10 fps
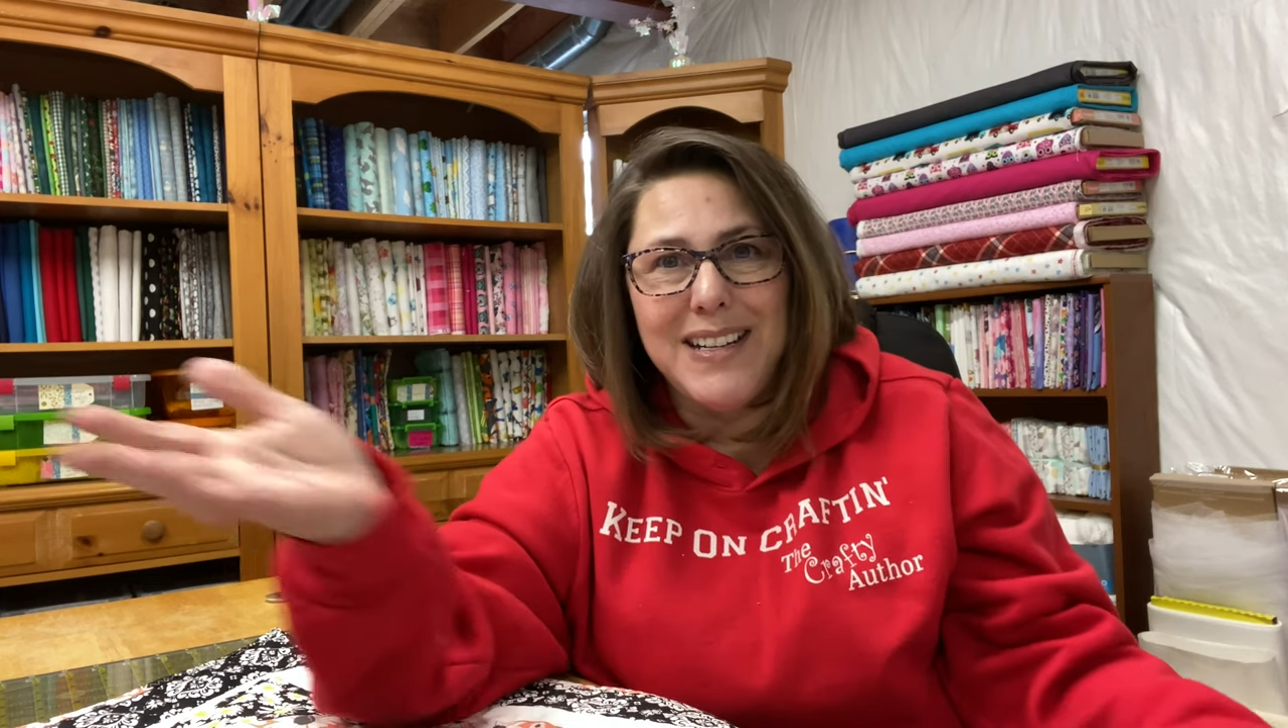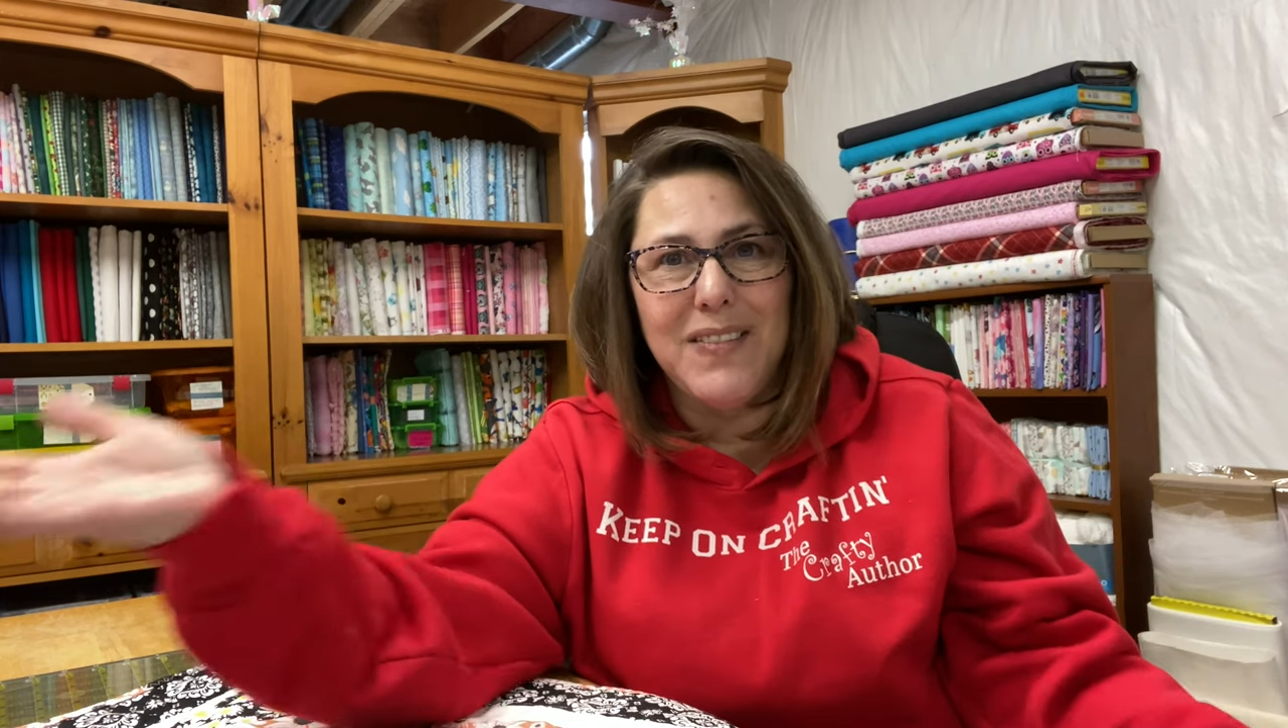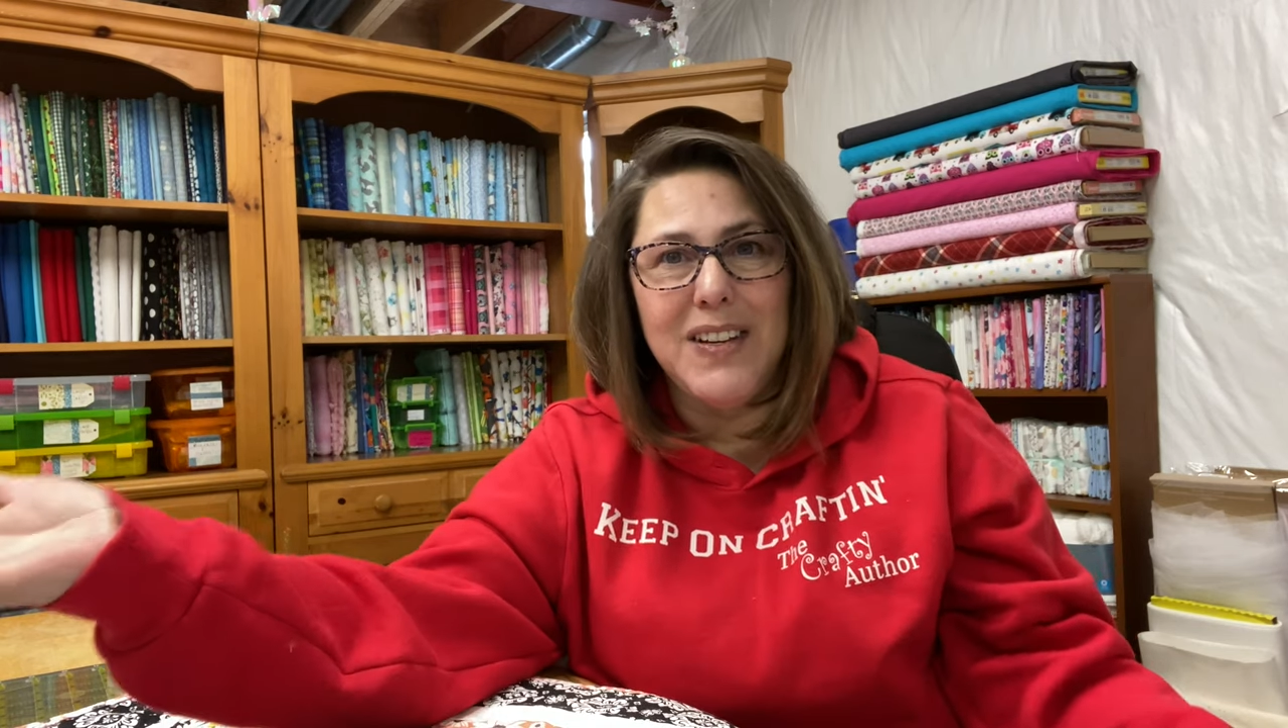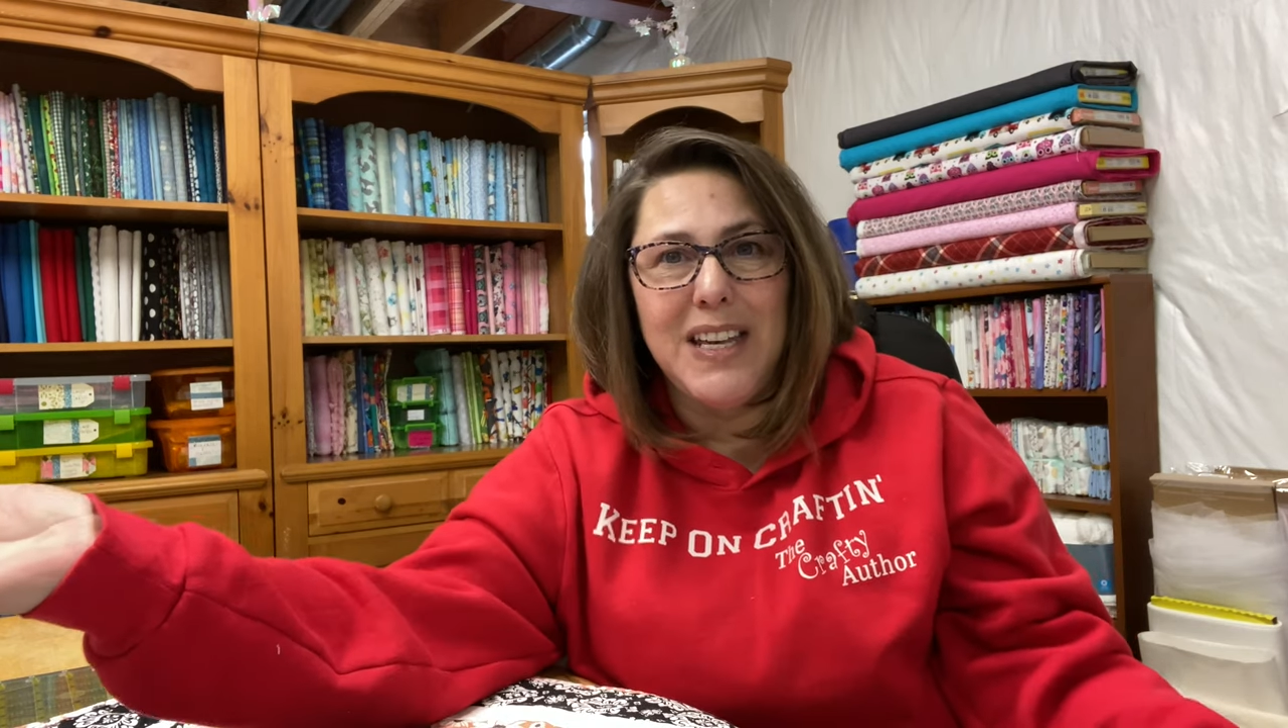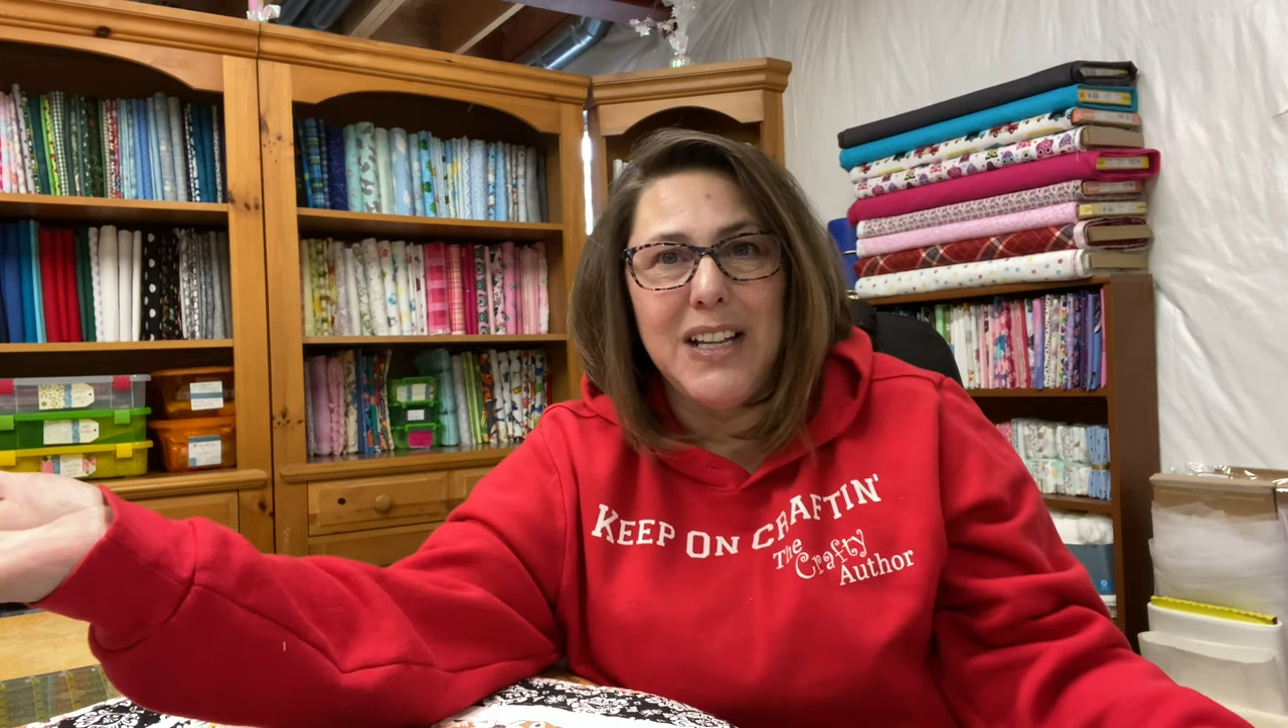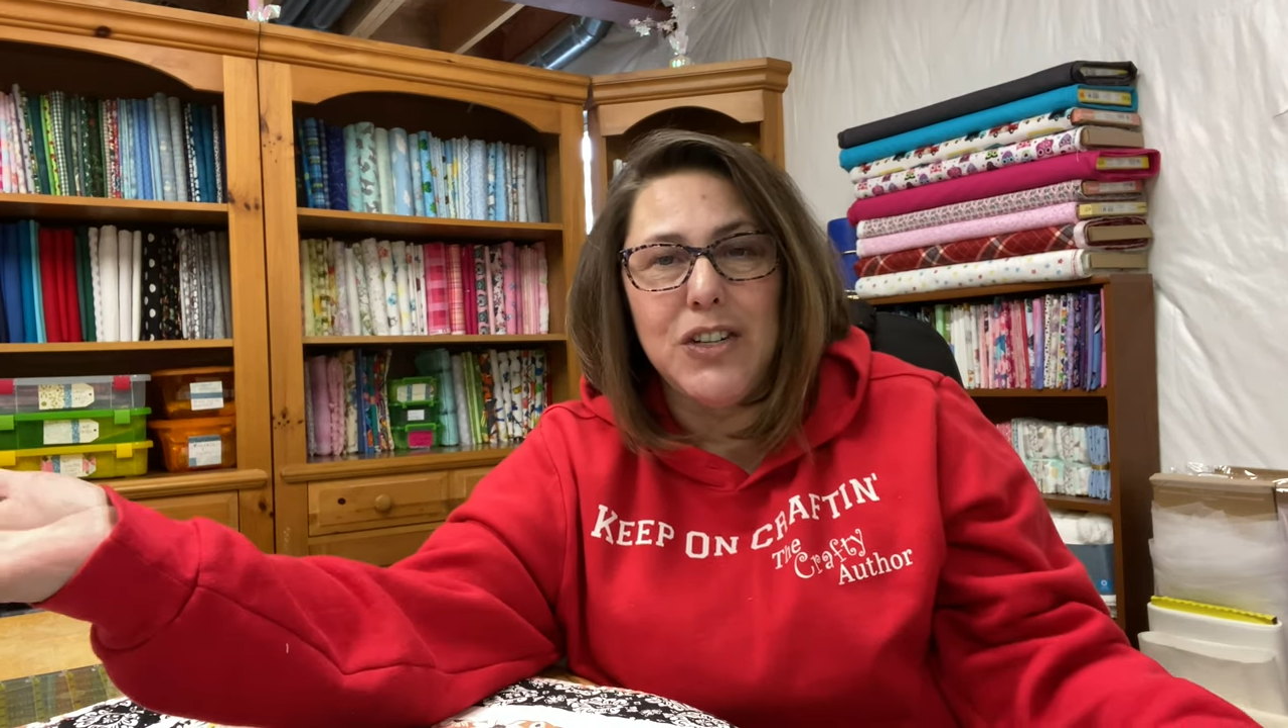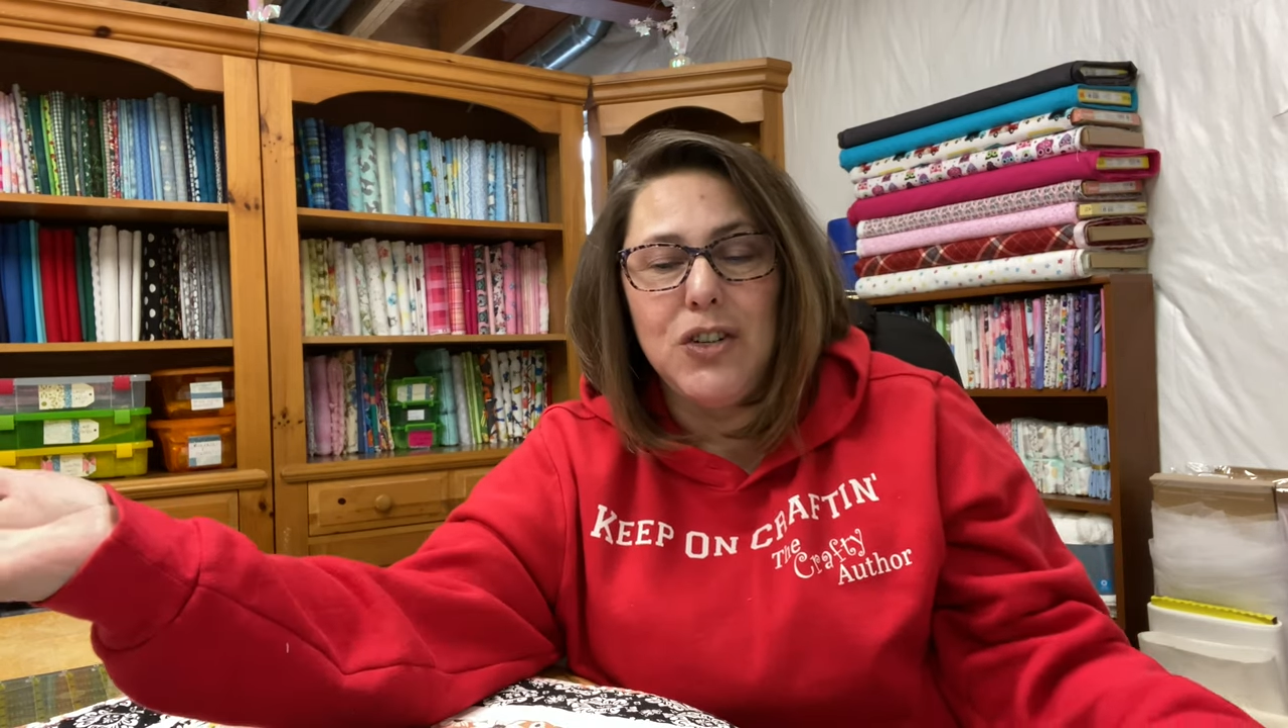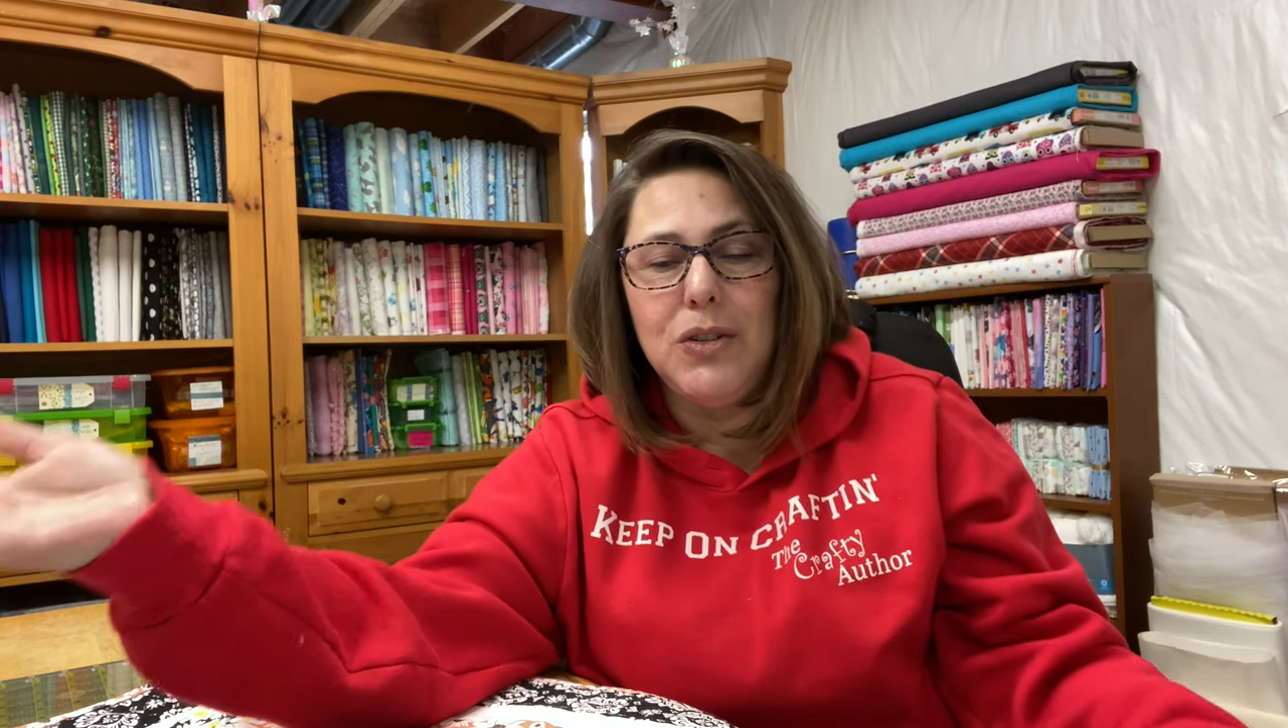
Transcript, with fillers: everything that